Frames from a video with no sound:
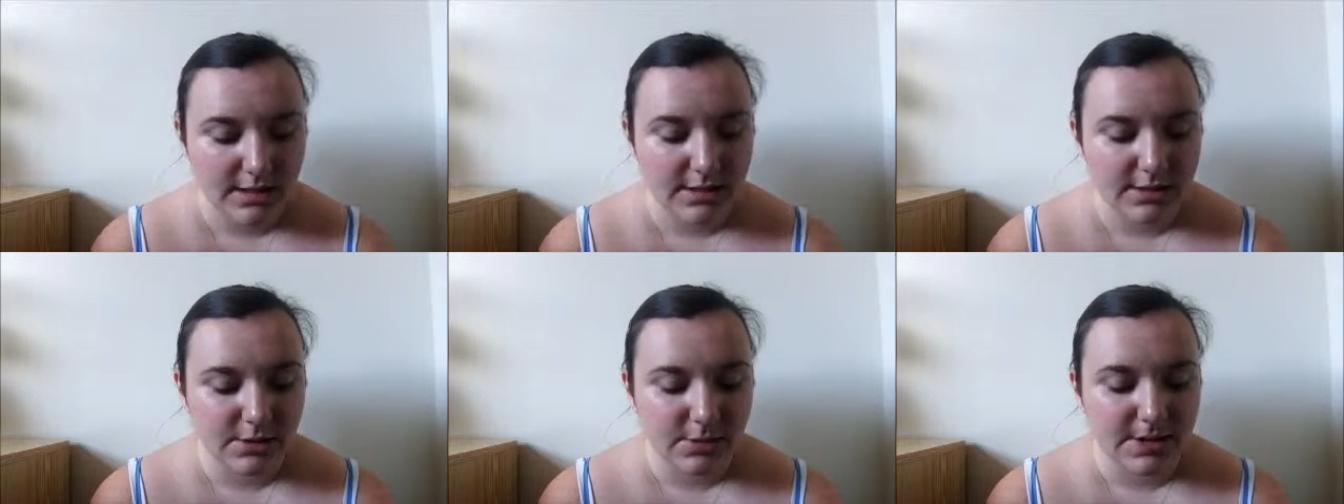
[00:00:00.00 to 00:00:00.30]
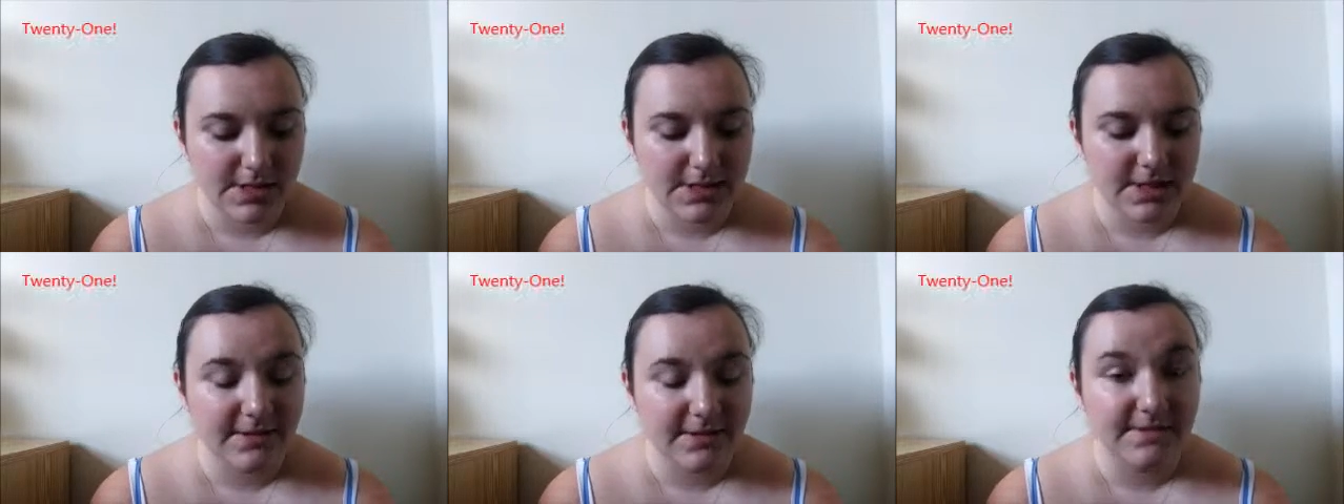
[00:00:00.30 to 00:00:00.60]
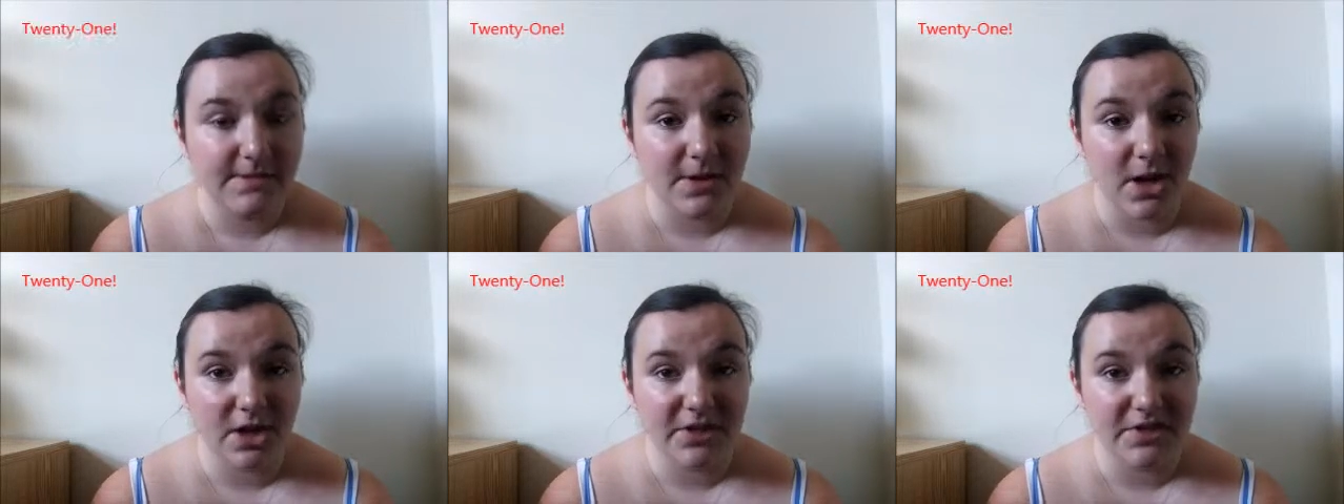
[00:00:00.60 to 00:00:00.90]
The
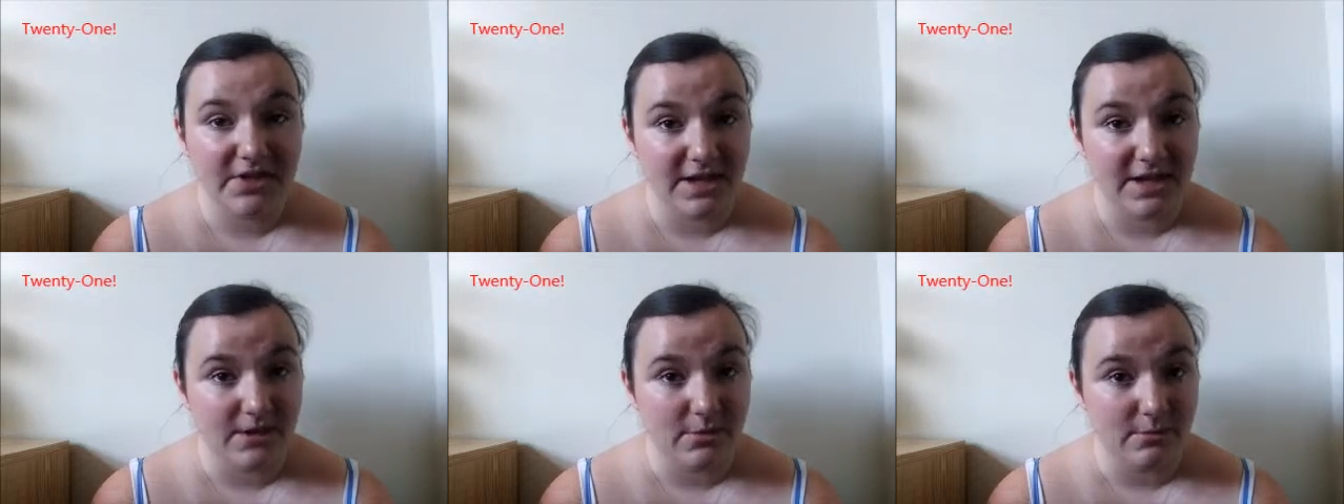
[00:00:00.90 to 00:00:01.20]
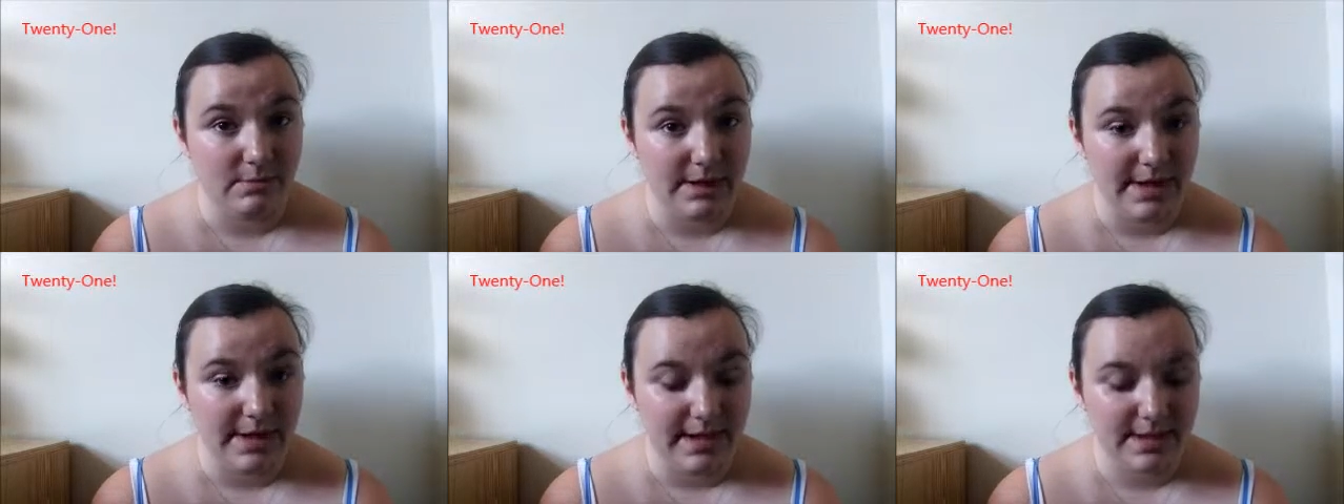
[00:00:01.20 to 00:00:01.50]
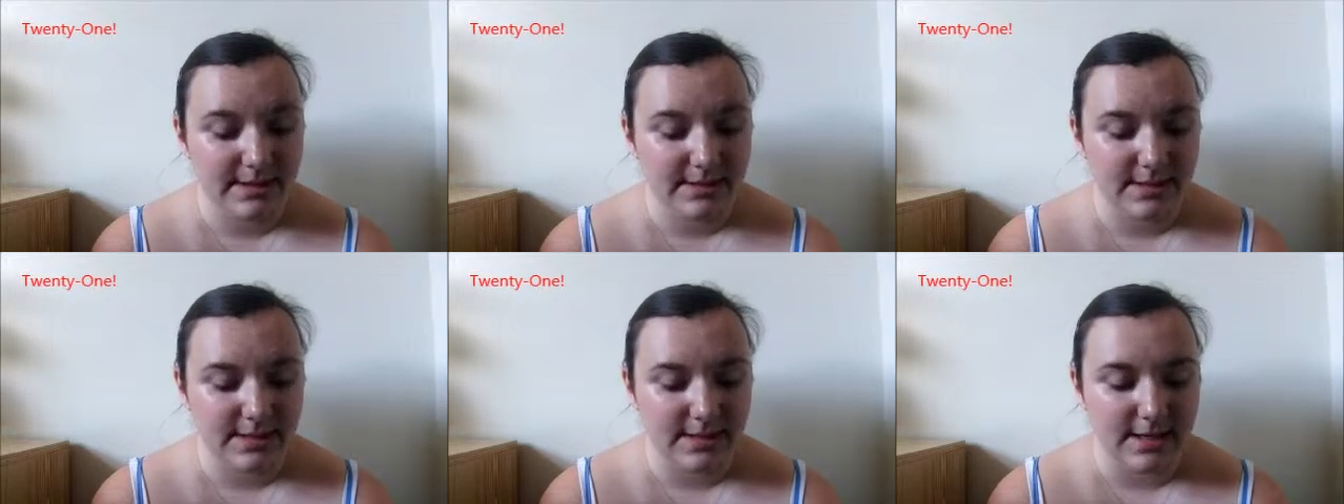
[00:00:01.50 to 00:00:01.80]
21st thing on my
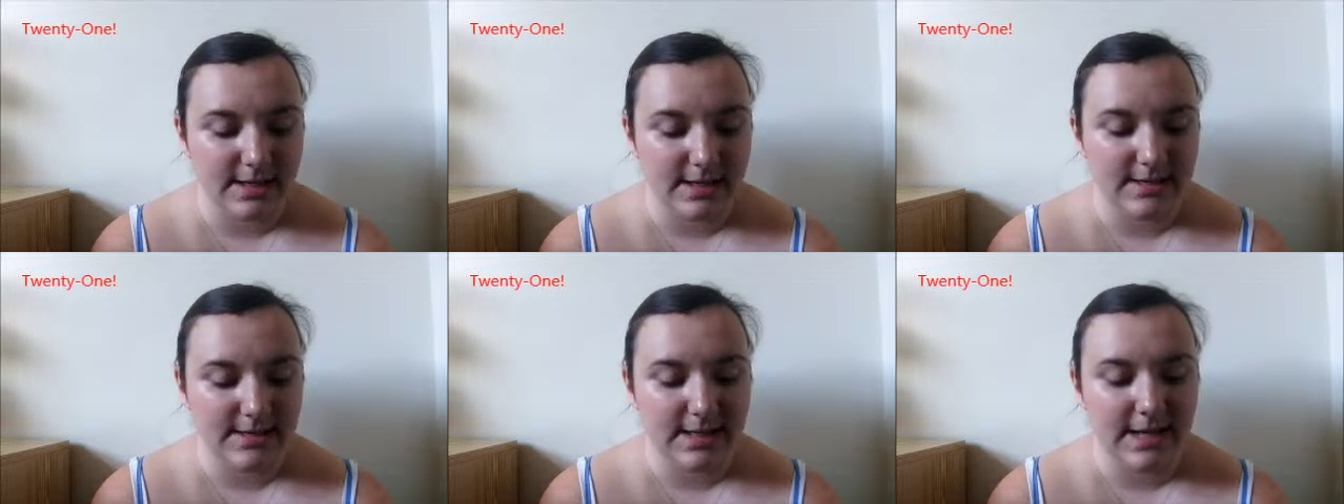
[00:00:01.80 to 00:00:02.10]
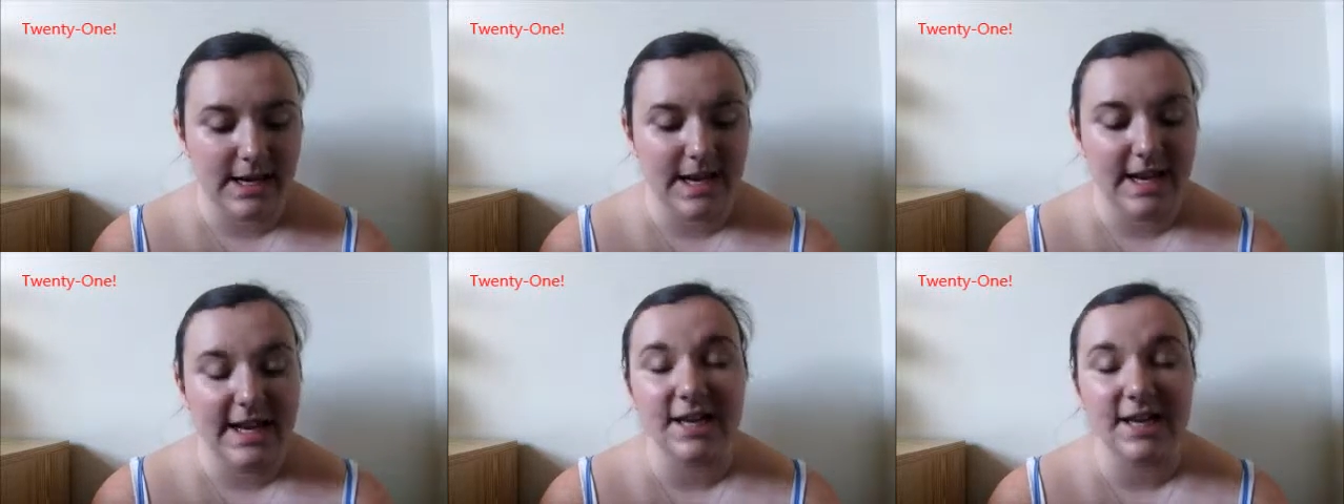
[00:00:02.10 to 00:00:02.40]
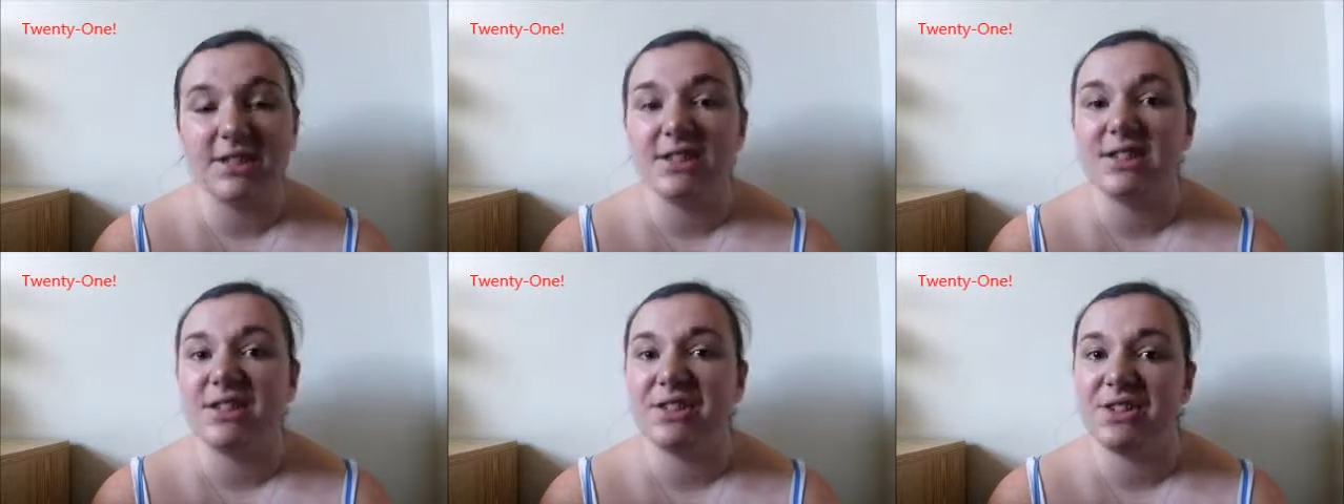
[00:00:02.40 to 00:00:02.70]
list is to lay
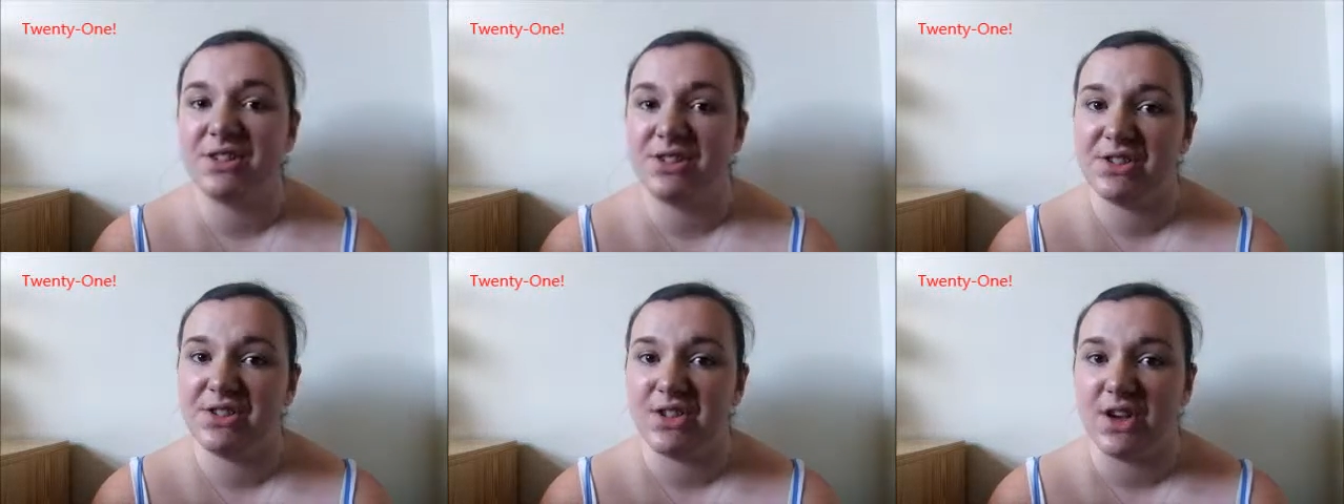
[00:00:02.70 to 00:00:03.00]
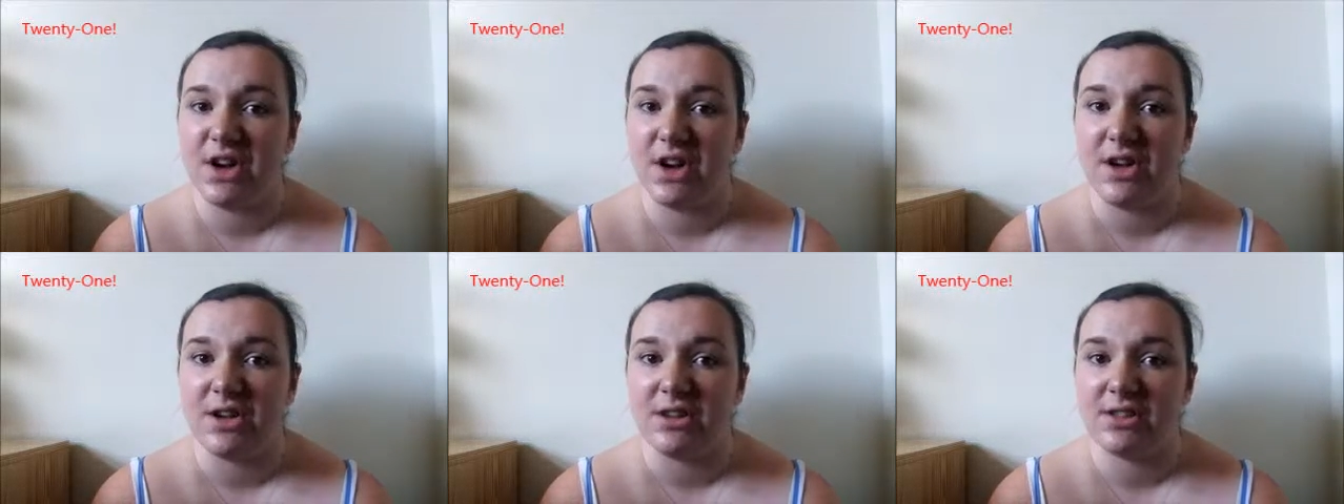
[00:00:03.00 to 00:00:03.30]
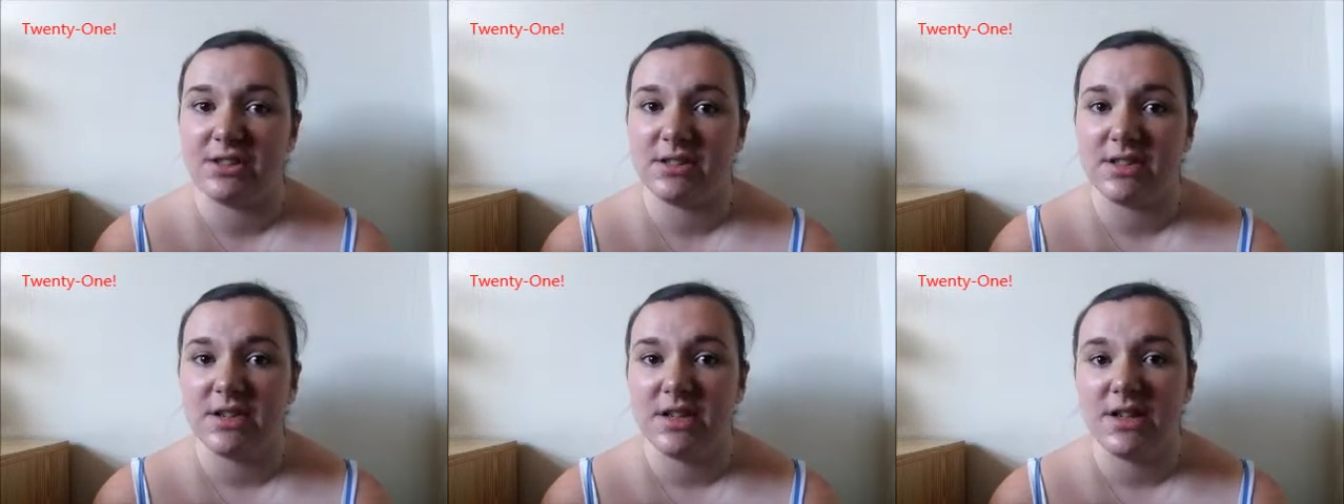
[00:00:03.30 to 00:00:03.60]
under the
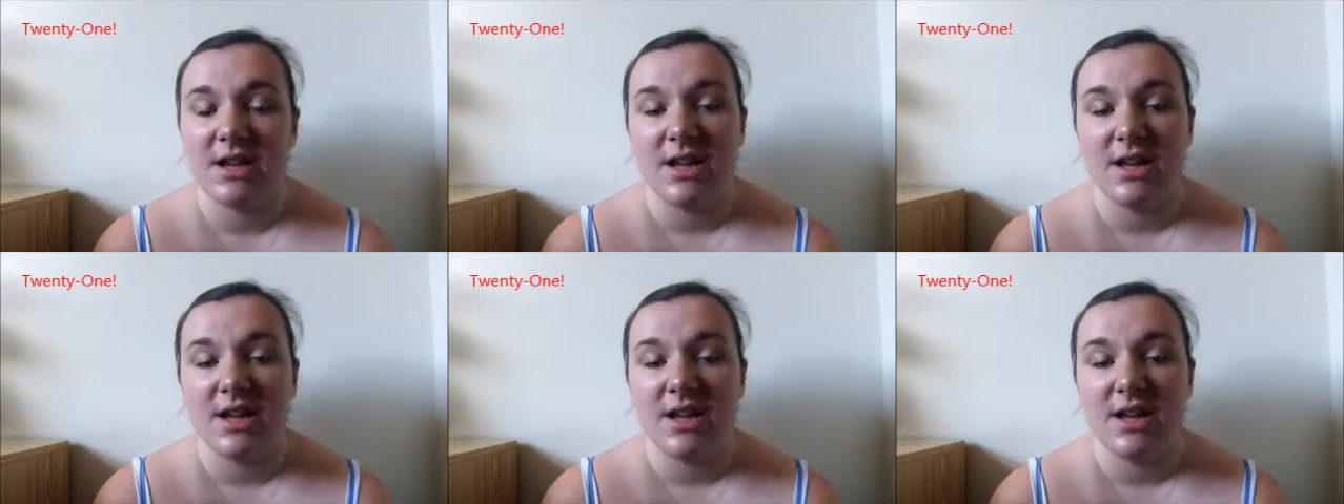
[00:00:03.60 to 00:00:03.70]
stars.